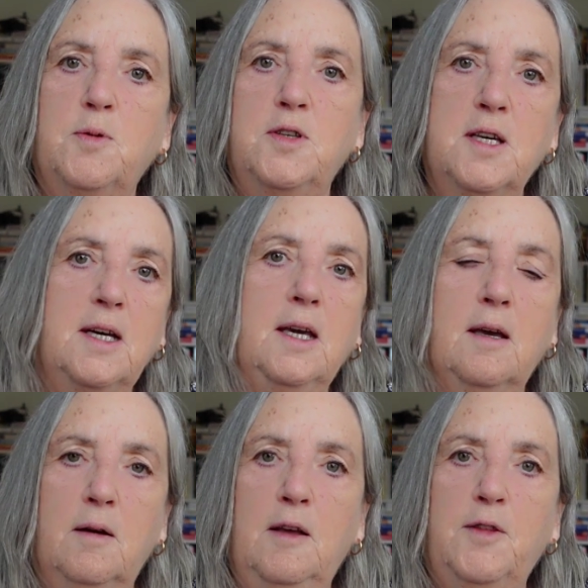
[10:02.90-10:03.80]
would
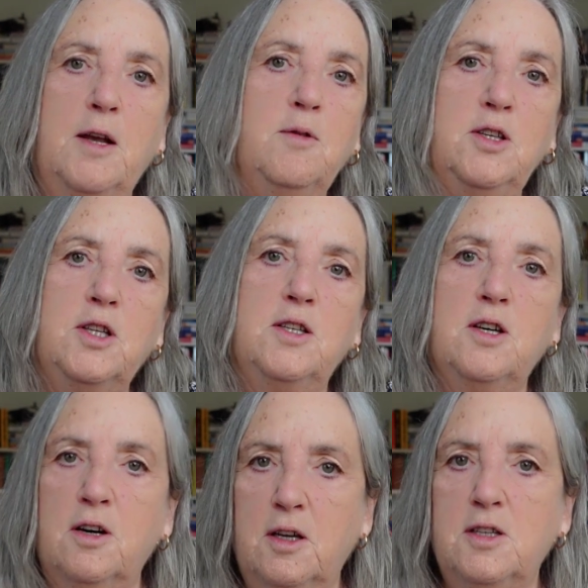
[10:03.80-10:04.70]
take, if they reach their
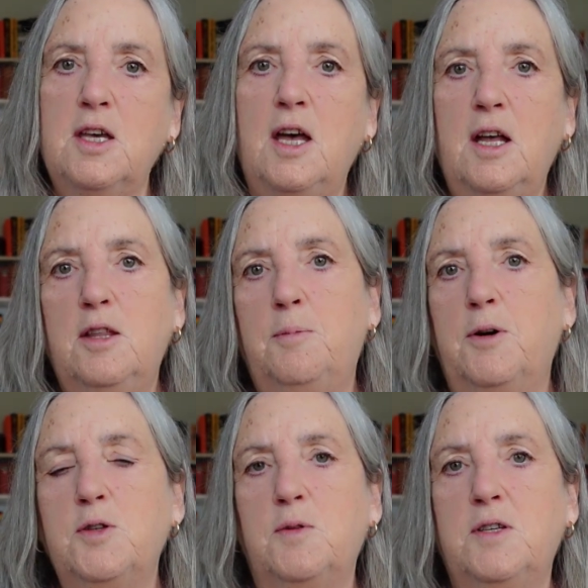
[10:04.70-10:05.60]
targets, the
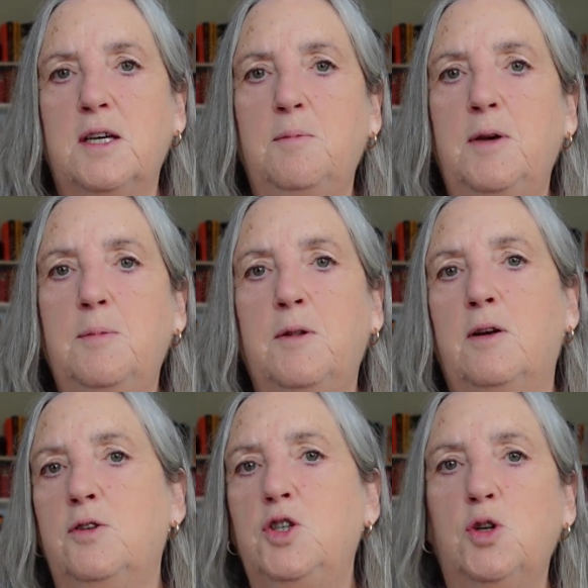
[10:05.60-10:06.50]
boss would take people
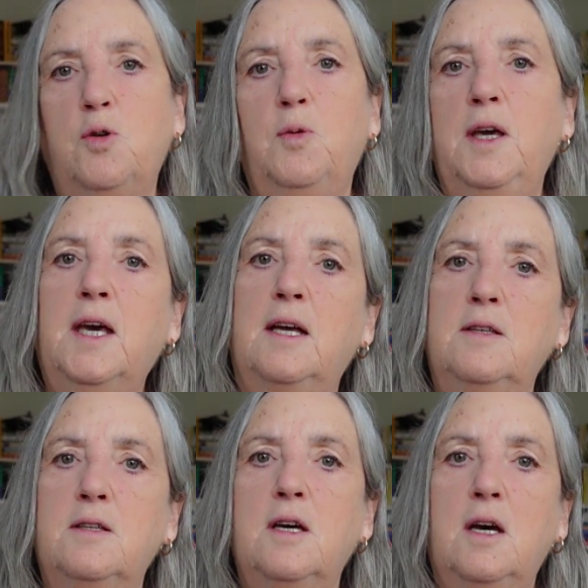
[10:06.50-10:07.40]
on a short
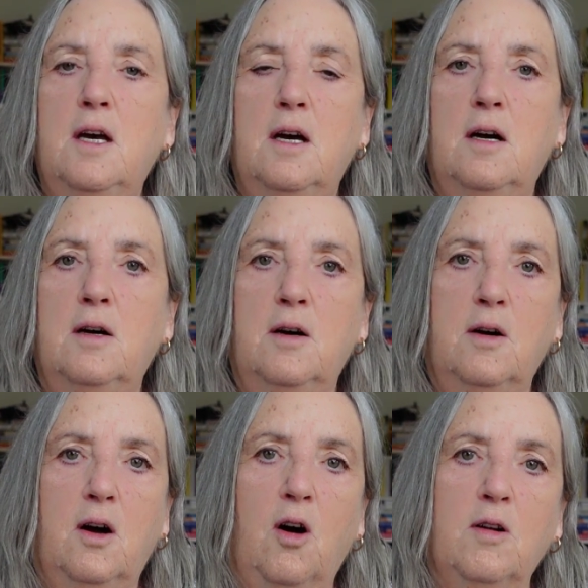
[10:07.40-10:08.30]
weekend
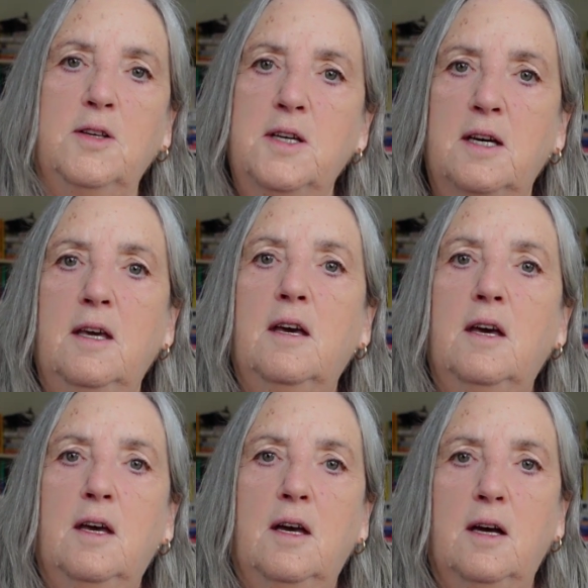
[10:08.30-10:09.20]
holiday
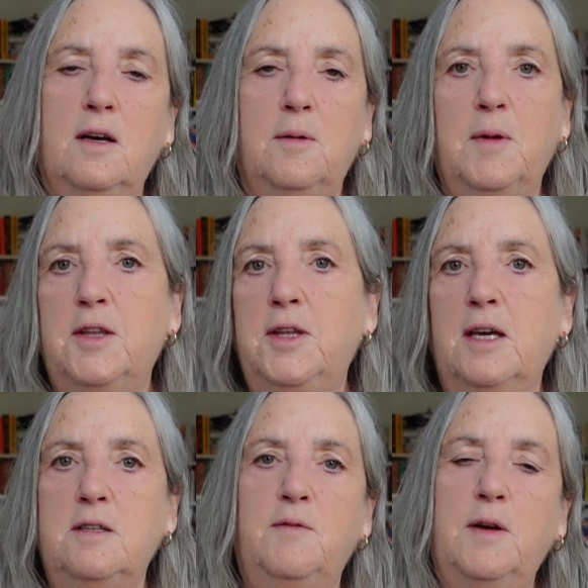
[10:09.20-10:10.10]
at the
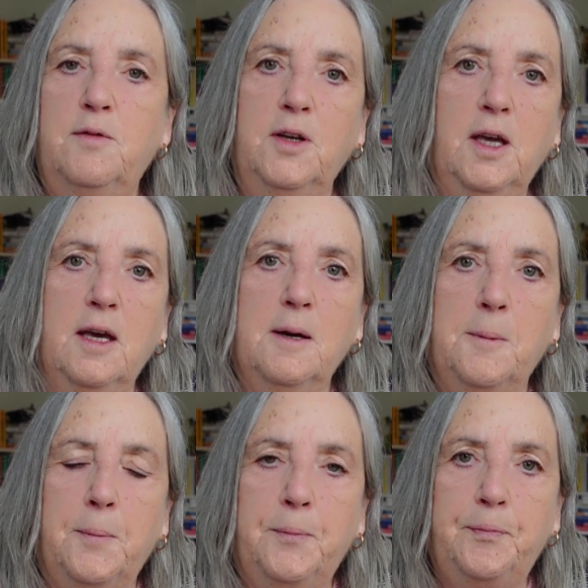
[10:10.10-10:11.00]
end of every year.
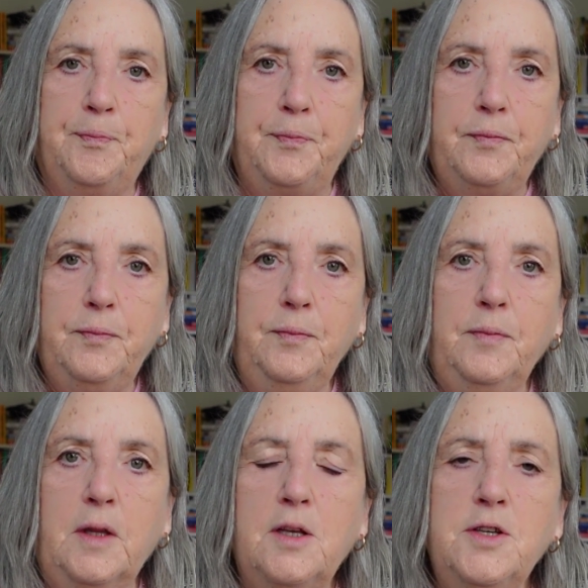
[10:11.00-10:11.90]

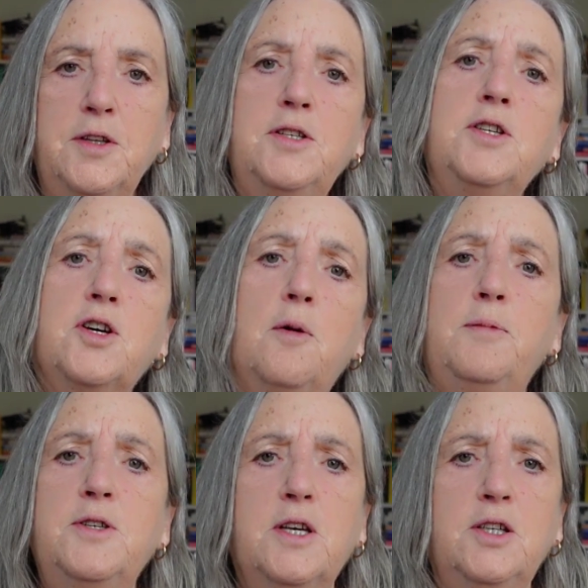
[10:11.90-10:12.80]
So this is
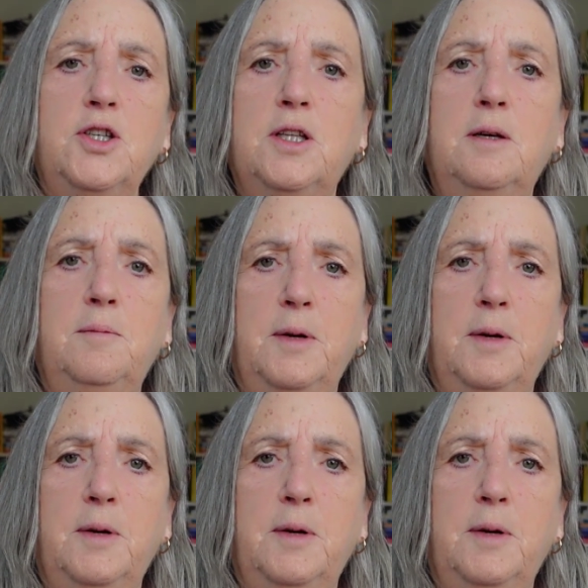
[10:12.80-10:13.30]
compensation and